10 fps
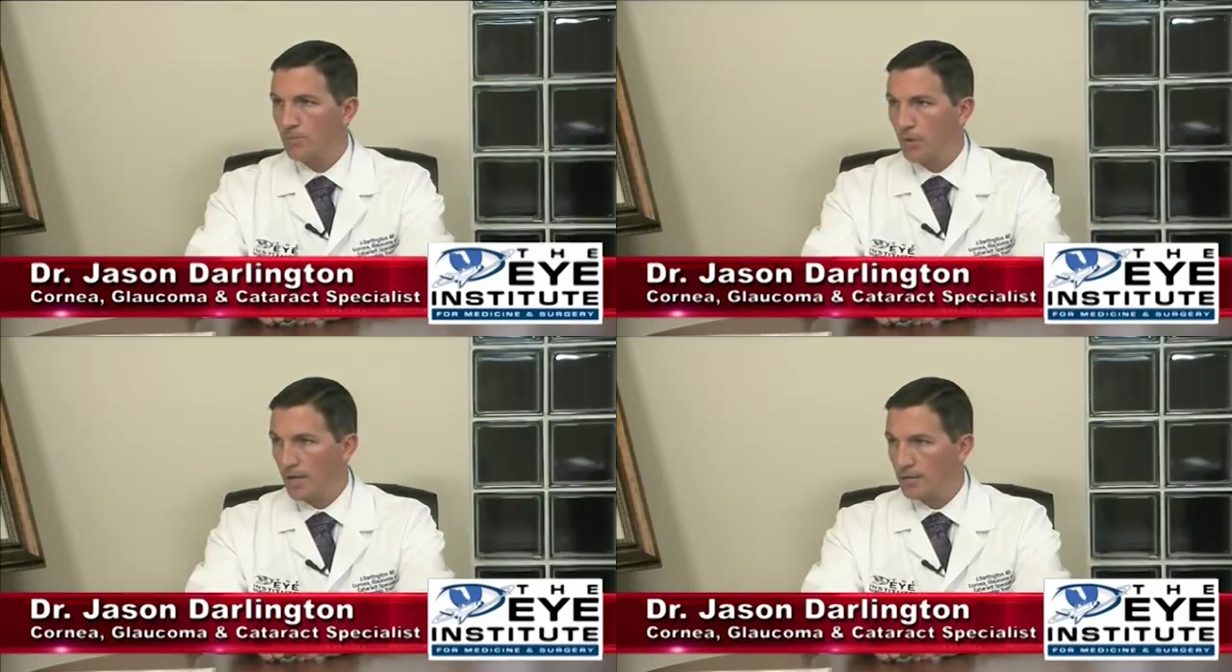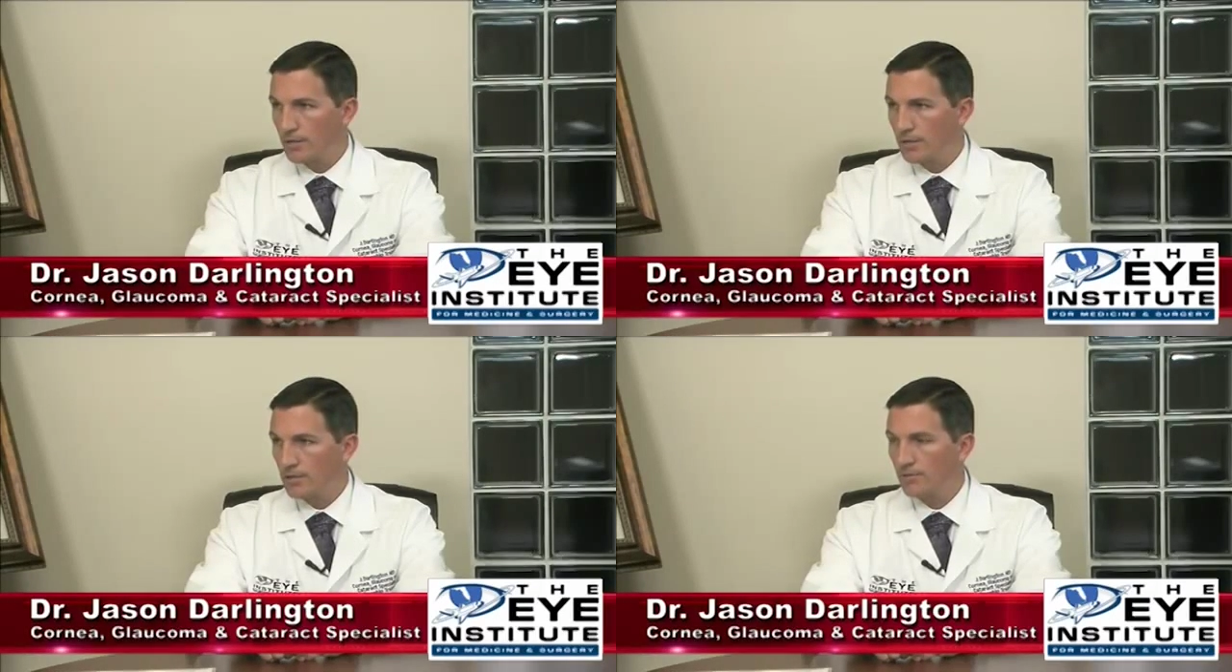
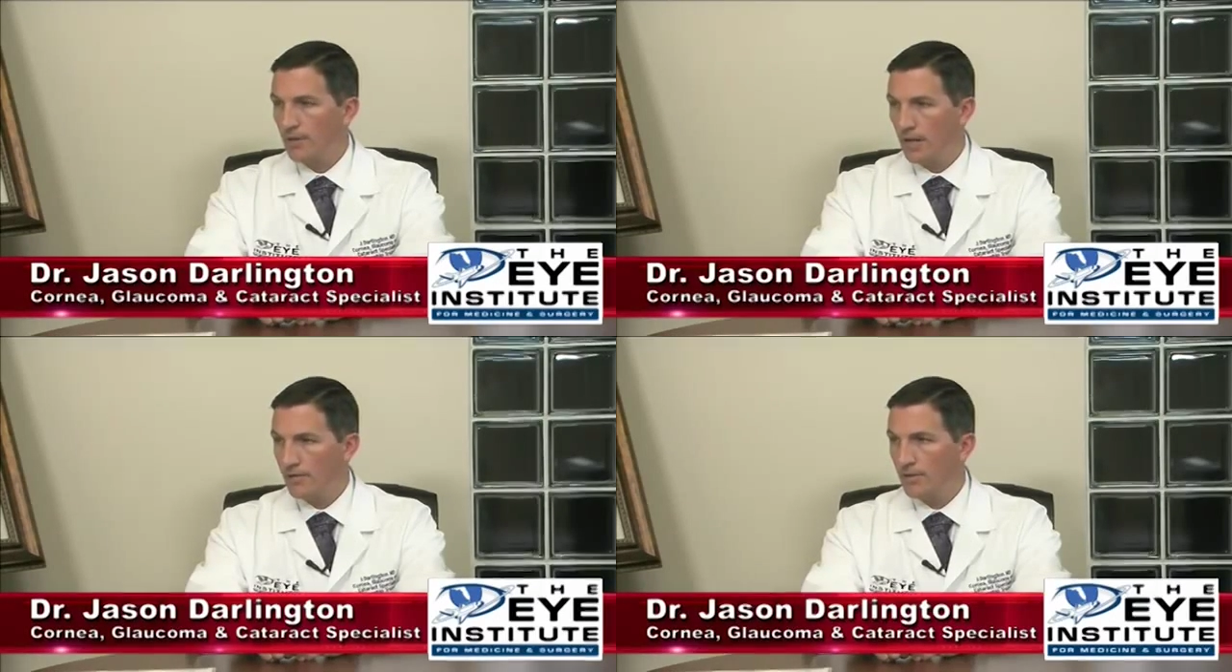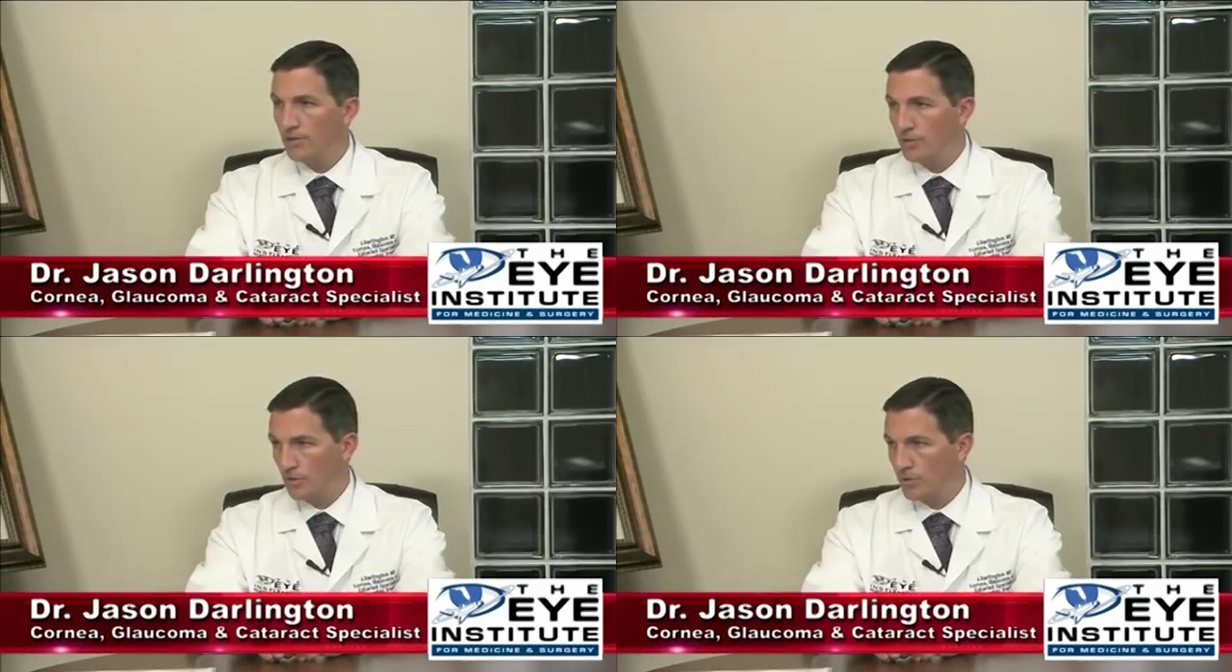process of having a
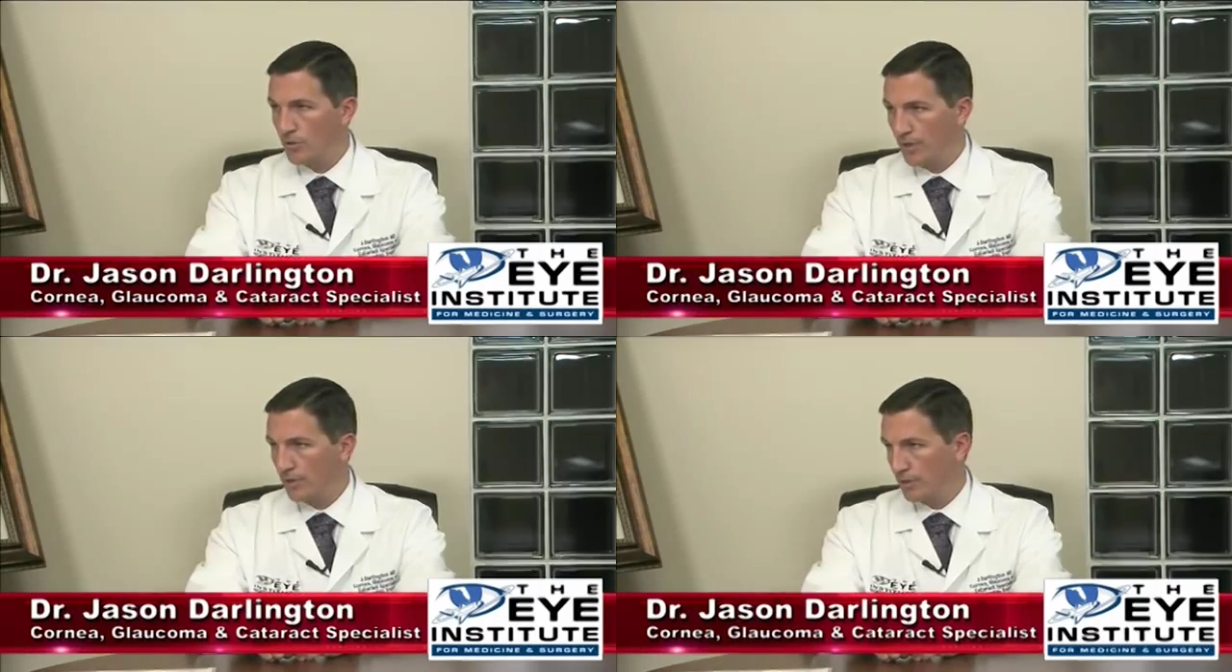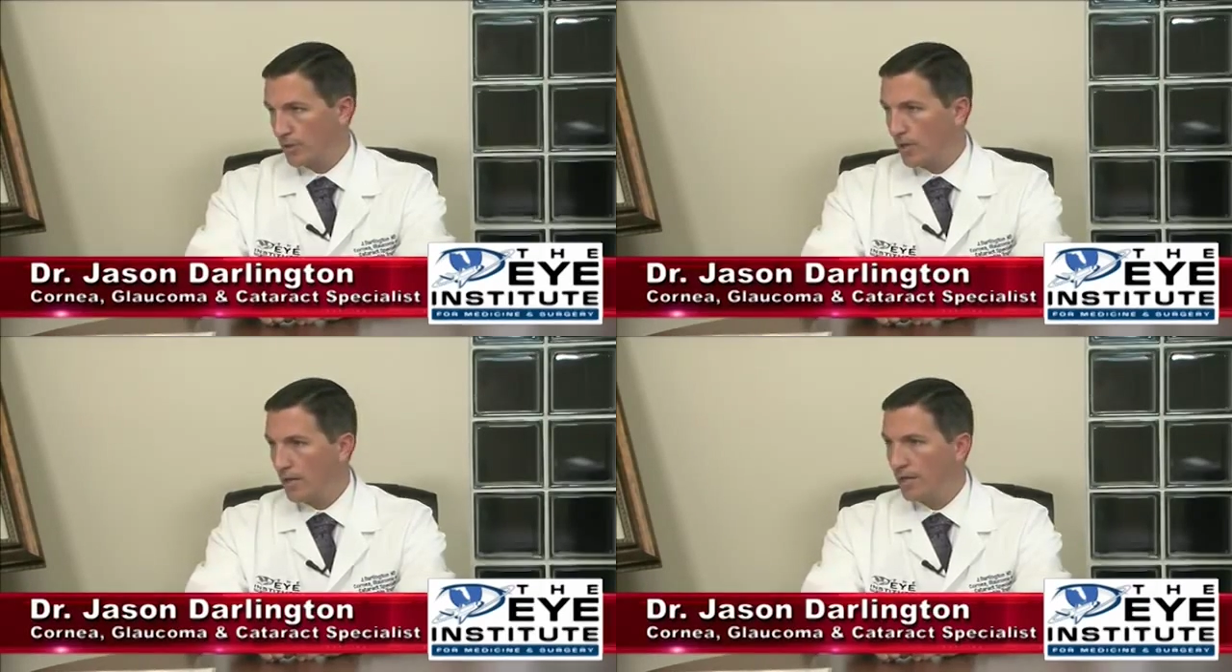surgery on their
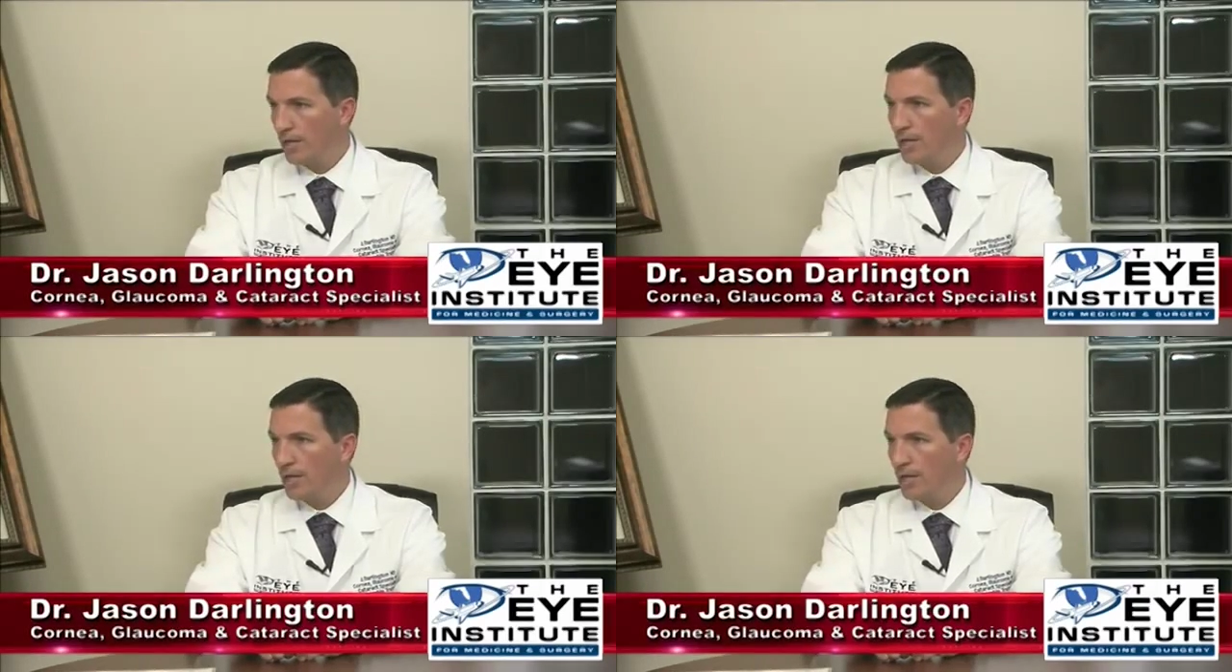eye.